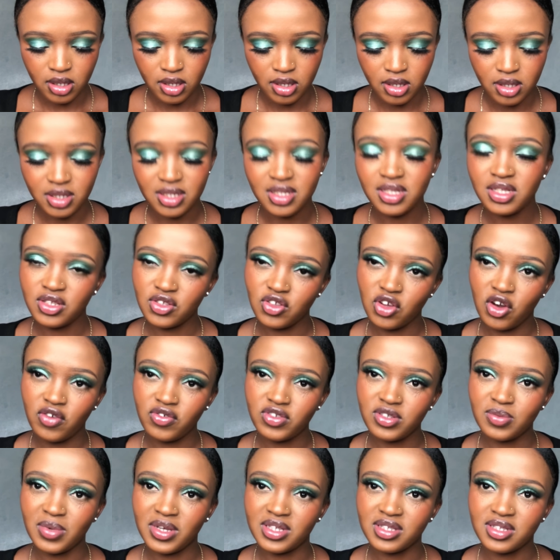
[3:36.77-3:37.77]
See,
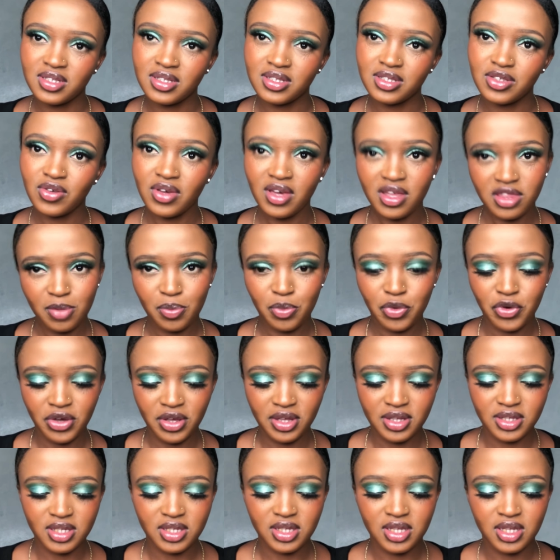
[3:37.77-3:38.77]
soft, but you get the
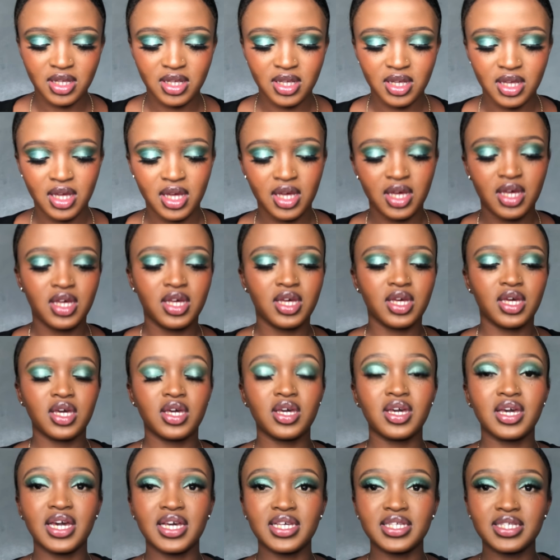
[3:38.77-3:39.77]
point. Can you
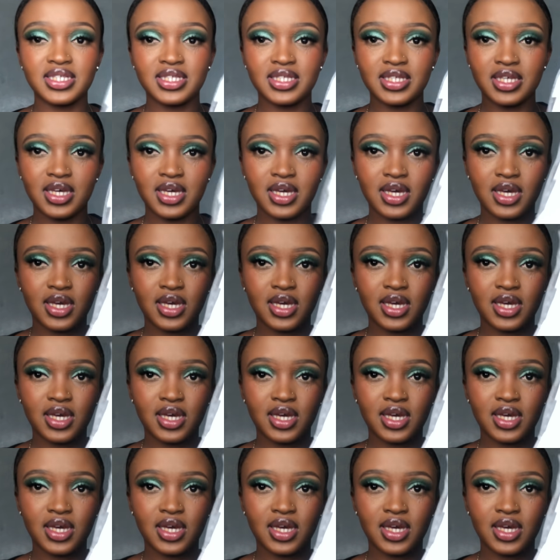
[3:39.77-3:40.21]
guys see?